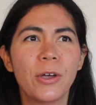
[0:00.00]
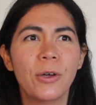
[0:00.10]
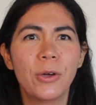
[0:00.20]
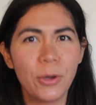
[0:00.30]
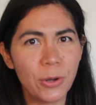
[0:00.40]

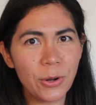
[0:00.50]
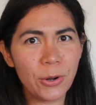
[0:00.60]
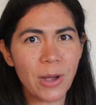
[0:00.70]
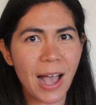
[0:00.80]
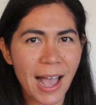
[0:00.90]

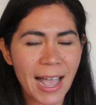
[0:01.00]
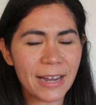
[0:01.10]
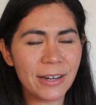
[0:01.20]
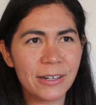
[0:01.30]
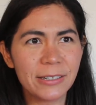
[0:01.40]
who
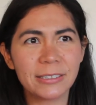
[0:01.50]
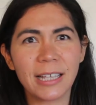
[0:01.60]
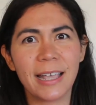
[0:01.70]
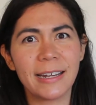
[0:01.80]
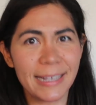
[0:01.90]
hires an